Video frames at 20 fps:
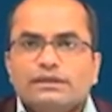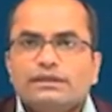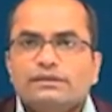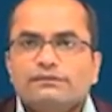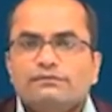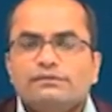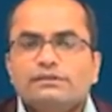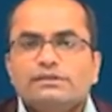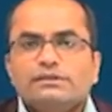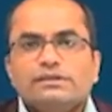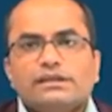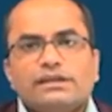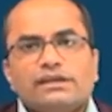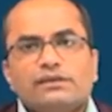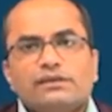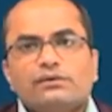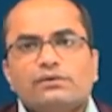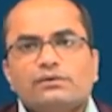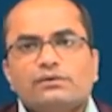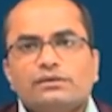given
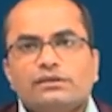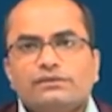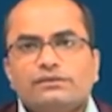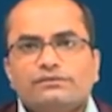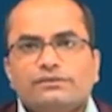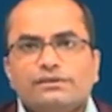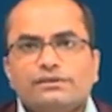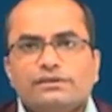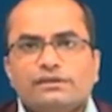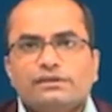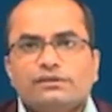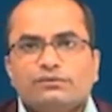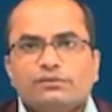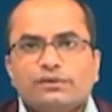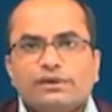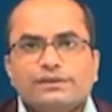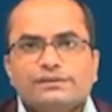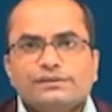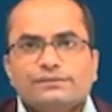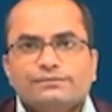second order differential
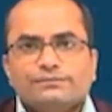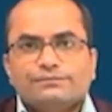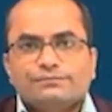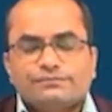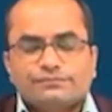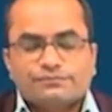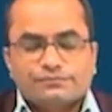equation.